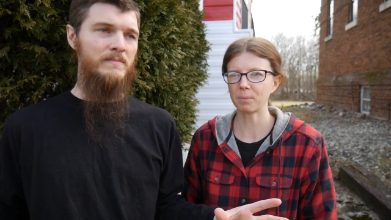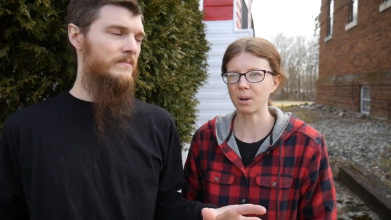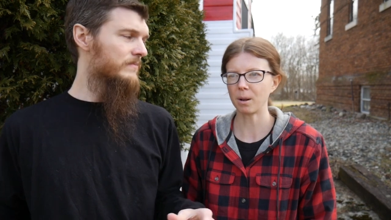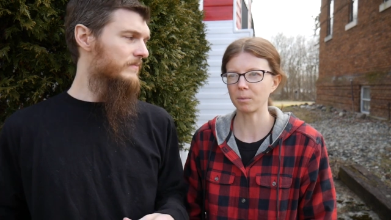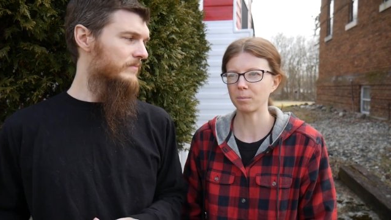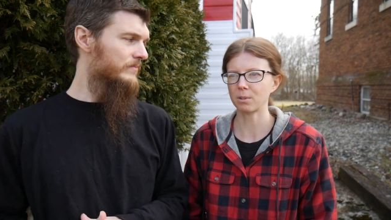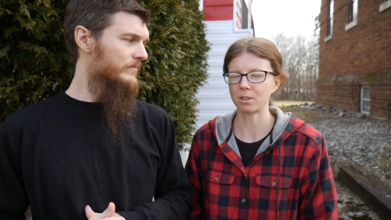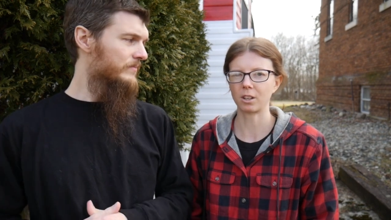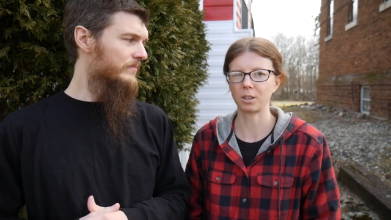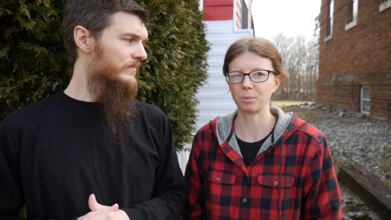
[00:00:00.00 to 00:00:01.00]
Speaker 1: problem
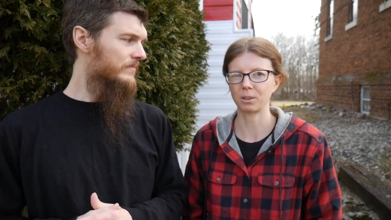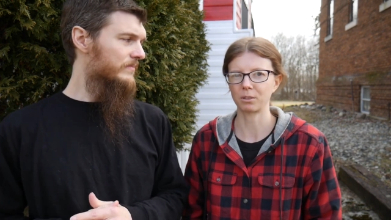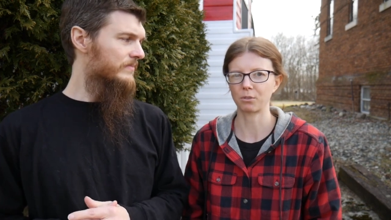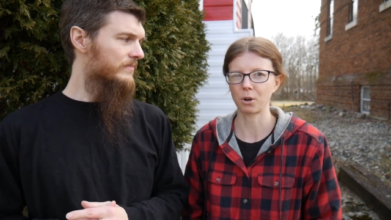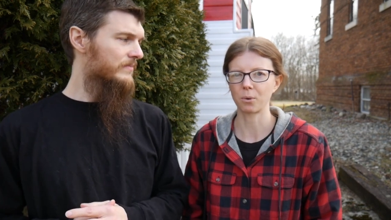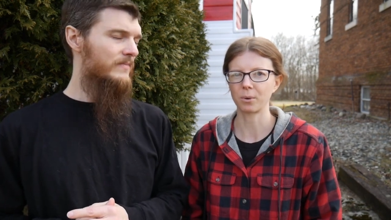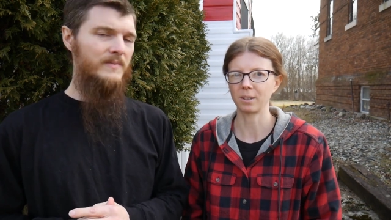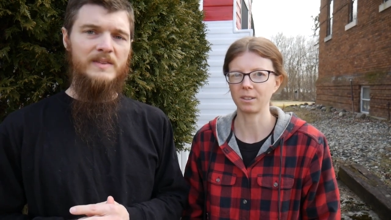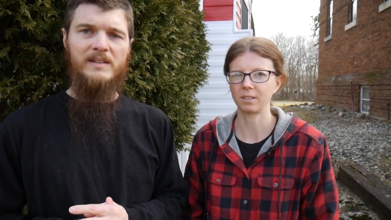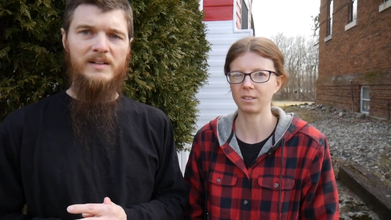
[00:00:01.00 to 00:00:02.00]
started with the road.
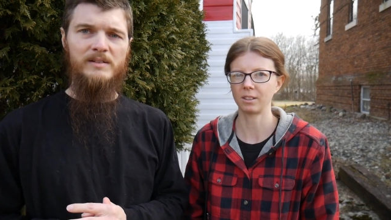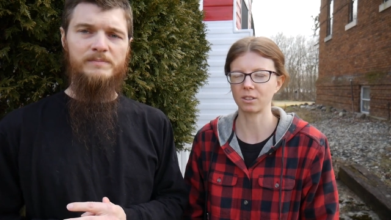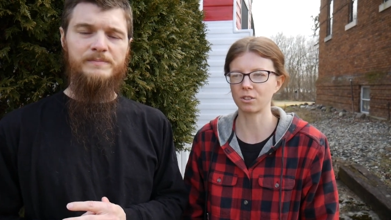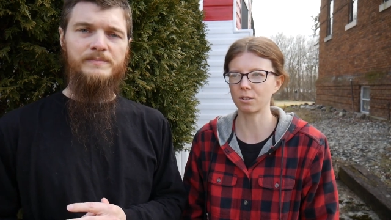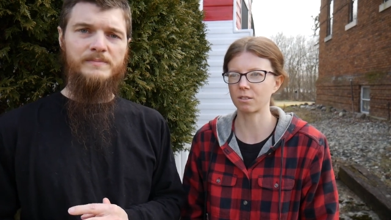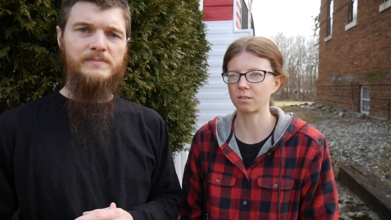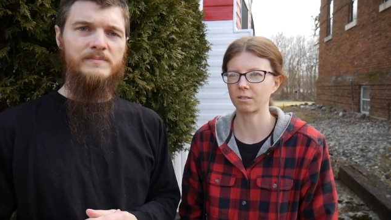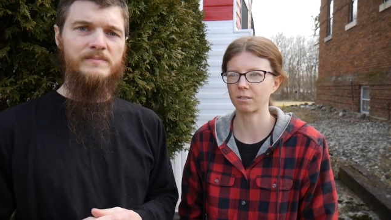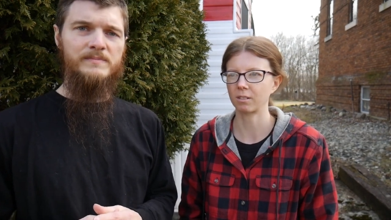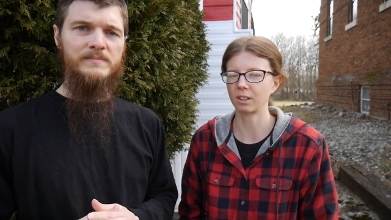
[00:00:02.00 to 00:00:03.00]
Yeah. It's just
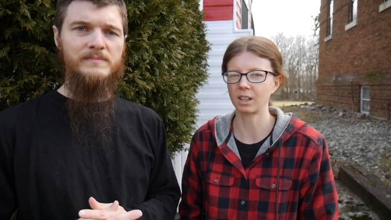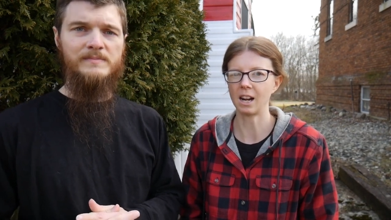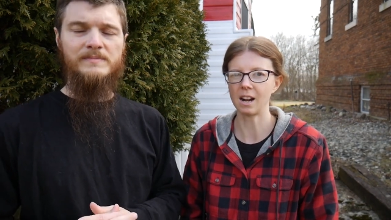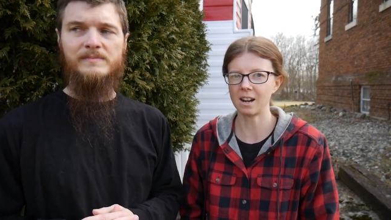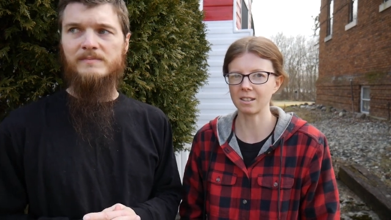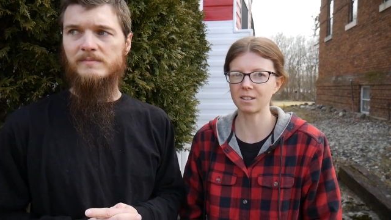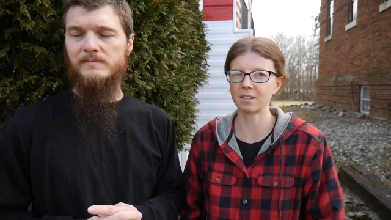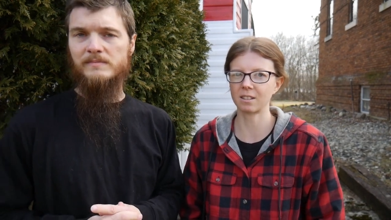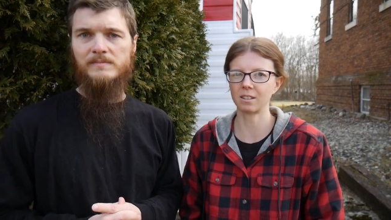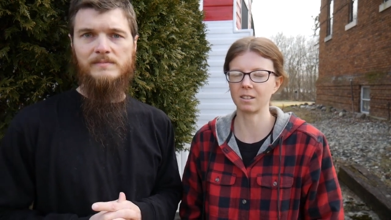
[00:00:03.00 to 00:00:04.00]
a
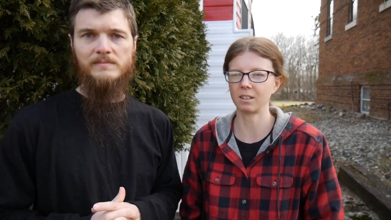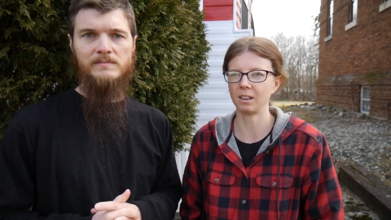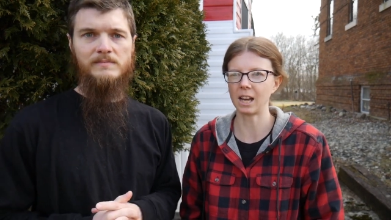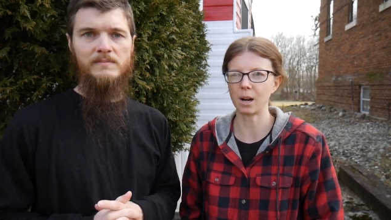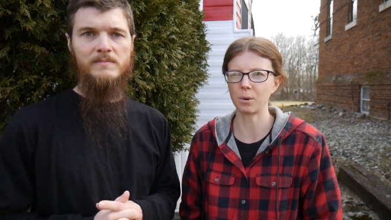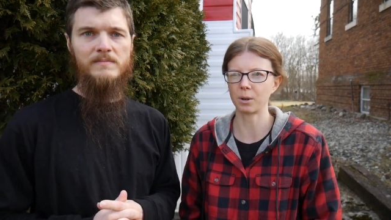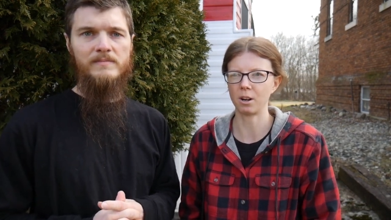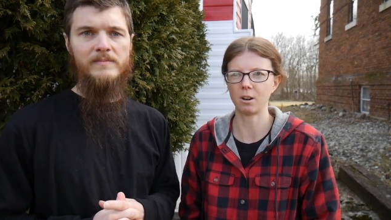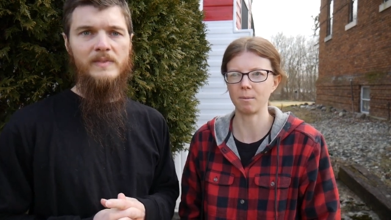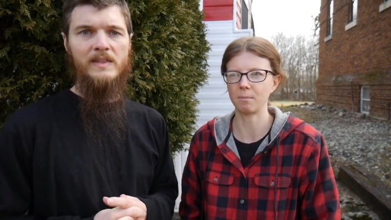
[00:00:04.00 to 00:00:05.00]
constant loud
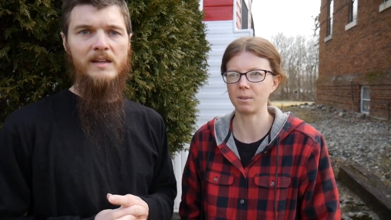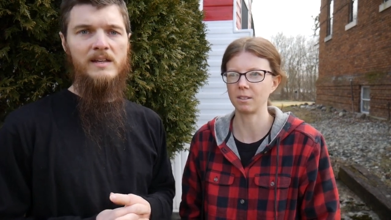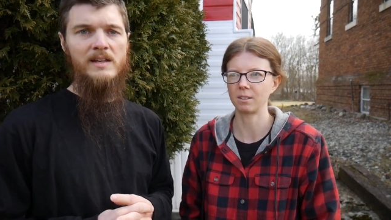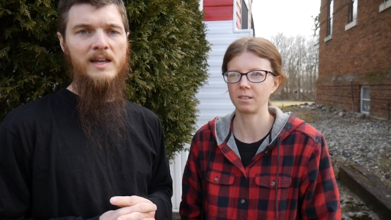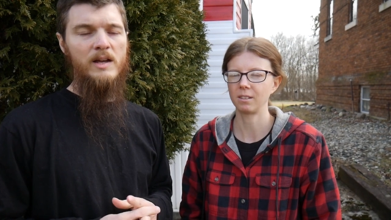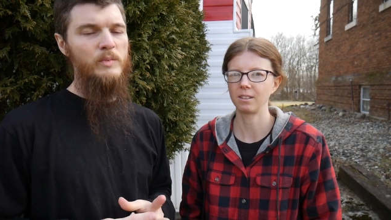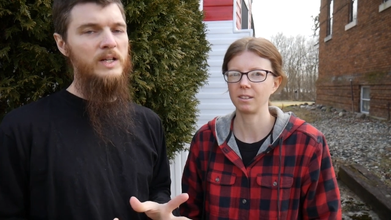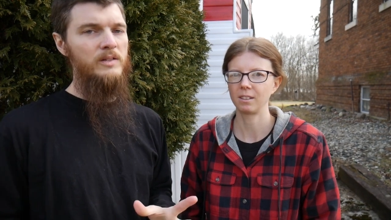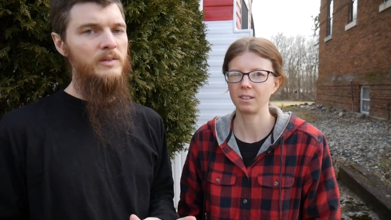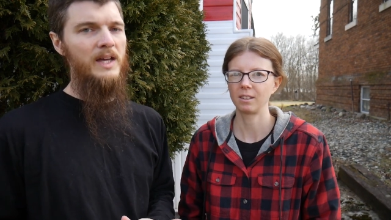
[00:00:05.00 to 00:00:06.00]
hum.
Speaker 2: And
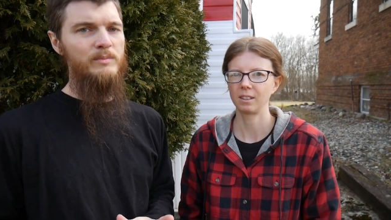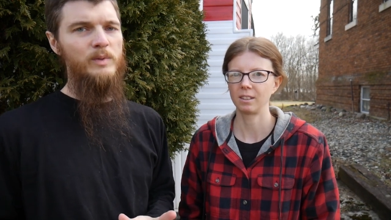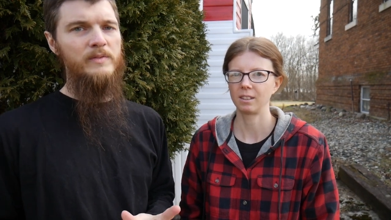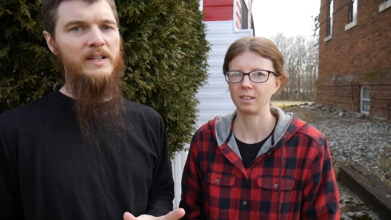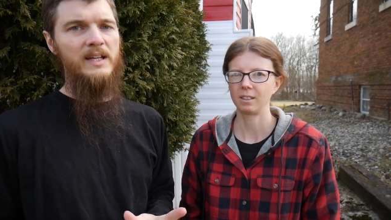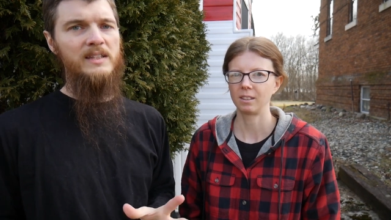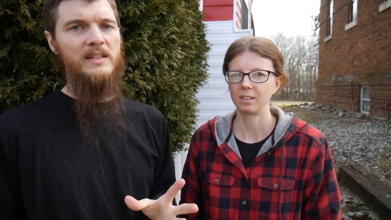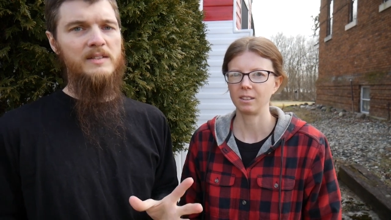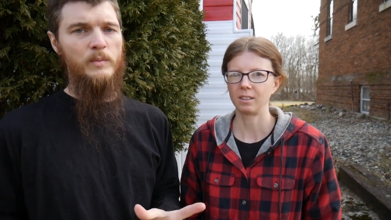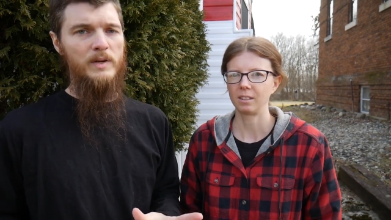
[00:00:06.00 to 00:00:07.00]
we knew that moving in
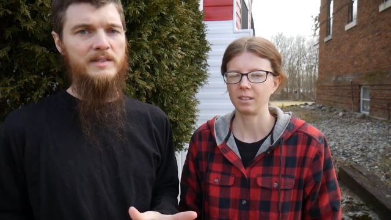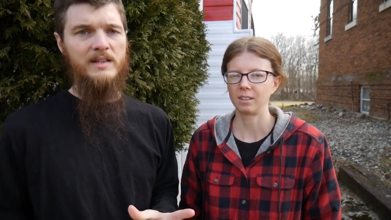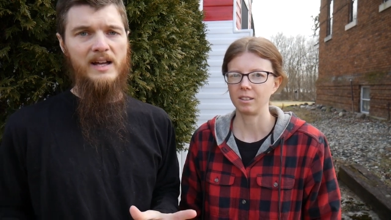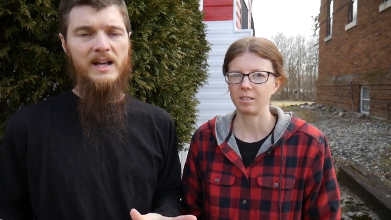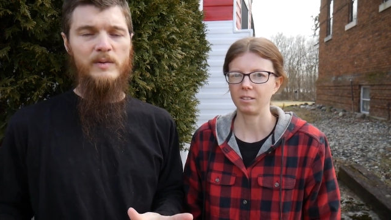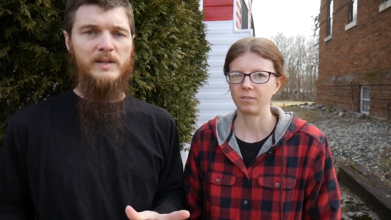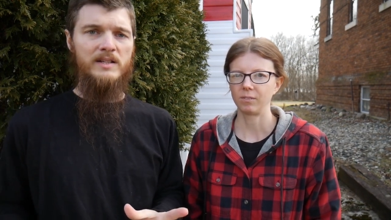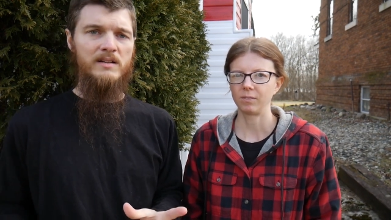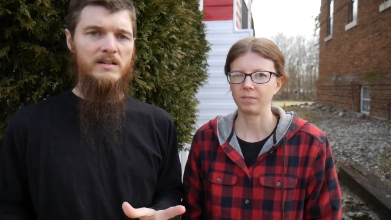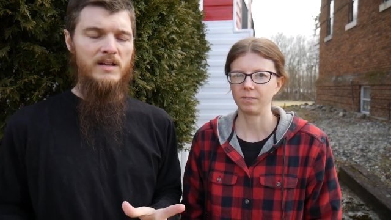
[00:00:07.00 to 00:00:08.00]
that there was a highway
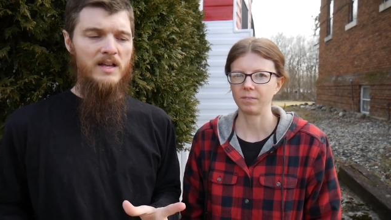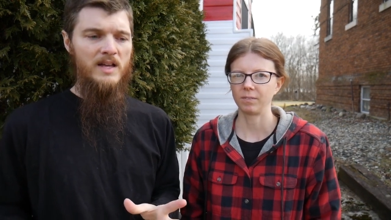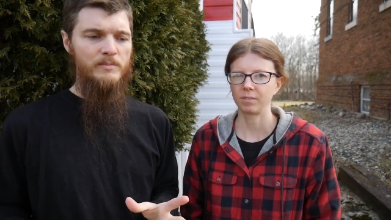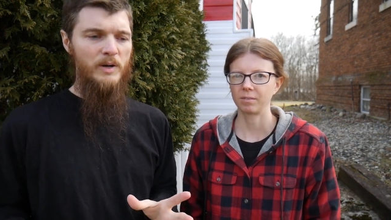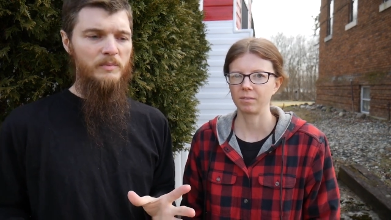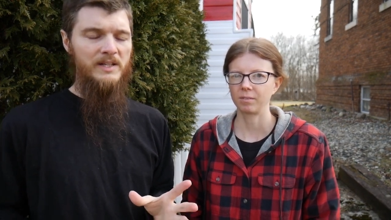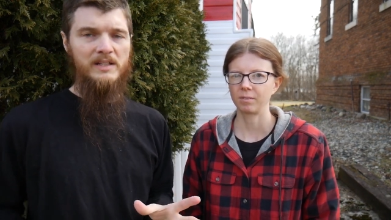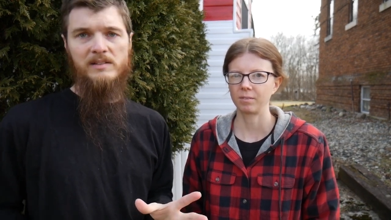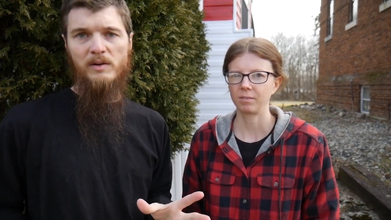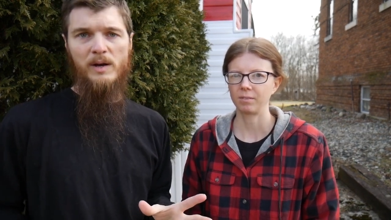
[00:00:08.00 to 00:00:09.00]
here, but we
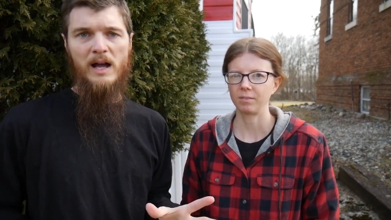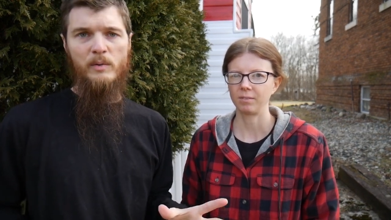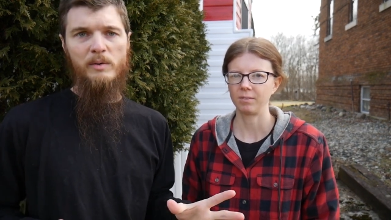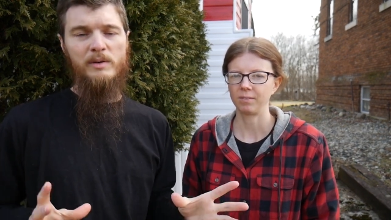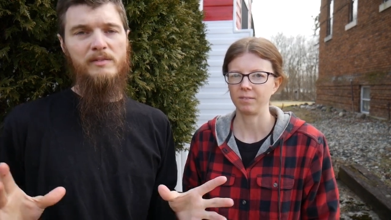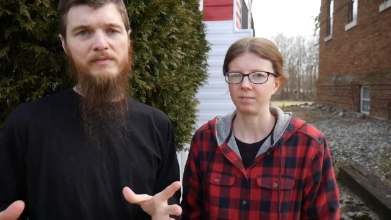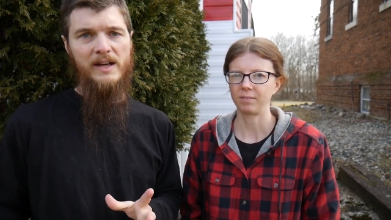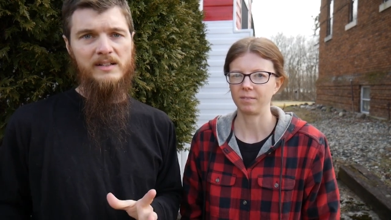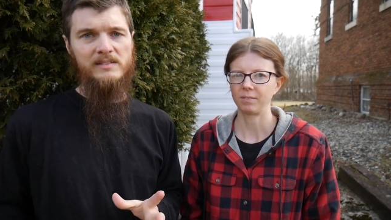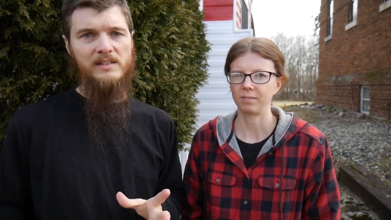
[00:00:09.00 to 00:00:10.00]
didn't know how it would
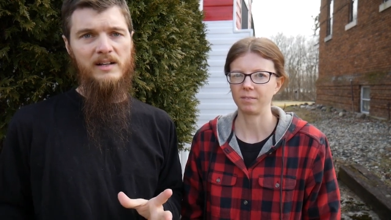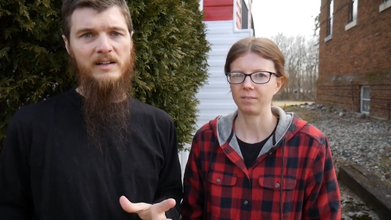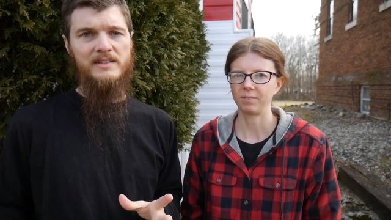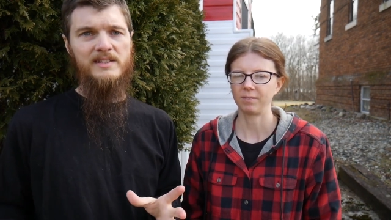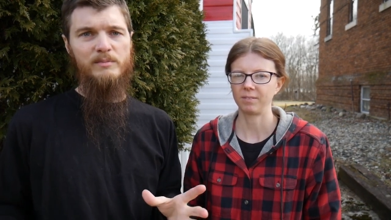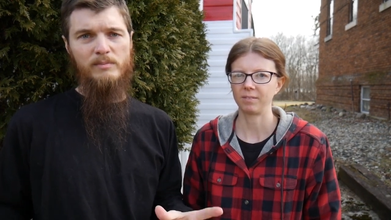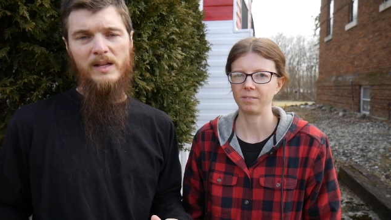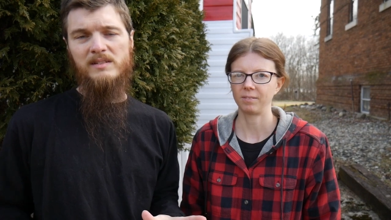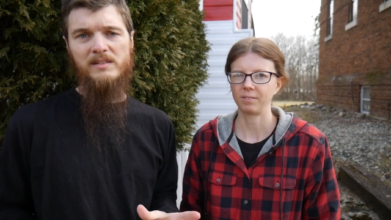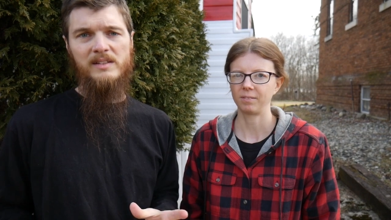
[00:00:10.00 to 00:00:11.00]
affect us
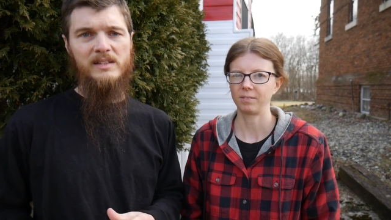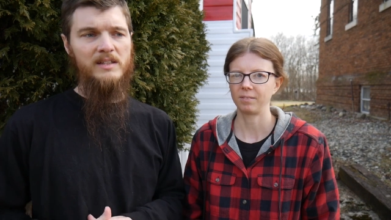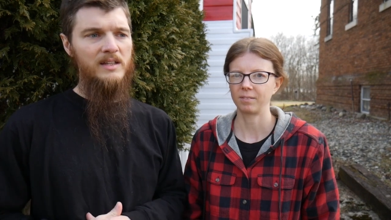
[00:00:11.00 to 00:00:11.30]
mentally.